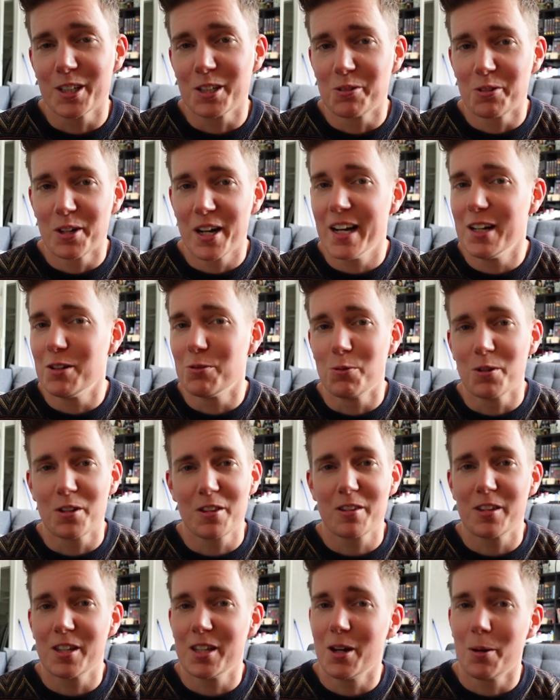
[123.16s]
great
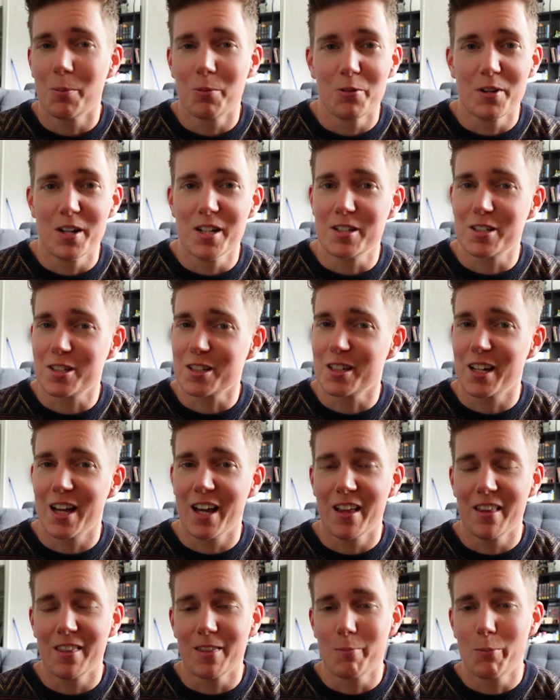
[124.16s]
with the operation
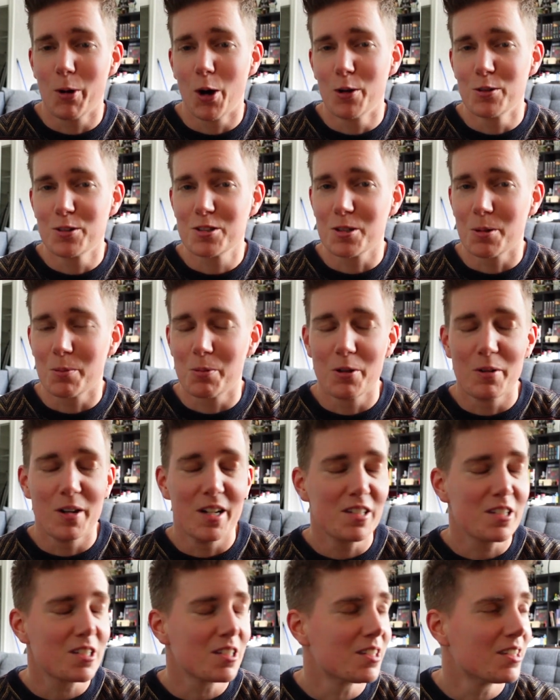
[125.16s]
and
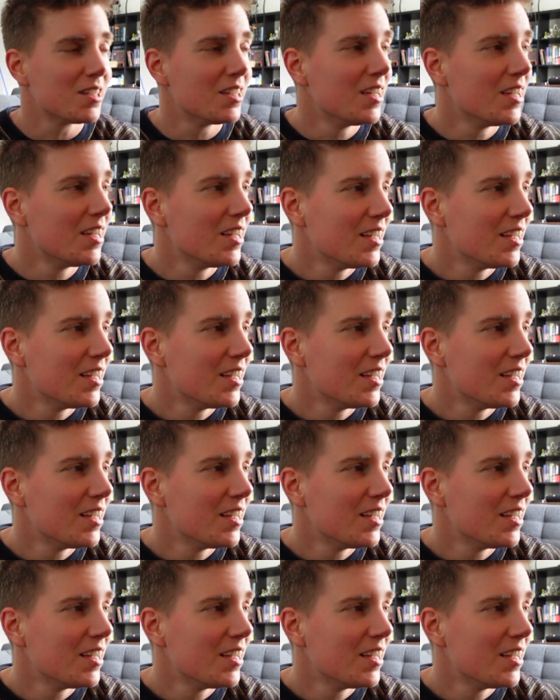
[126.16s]
post-operation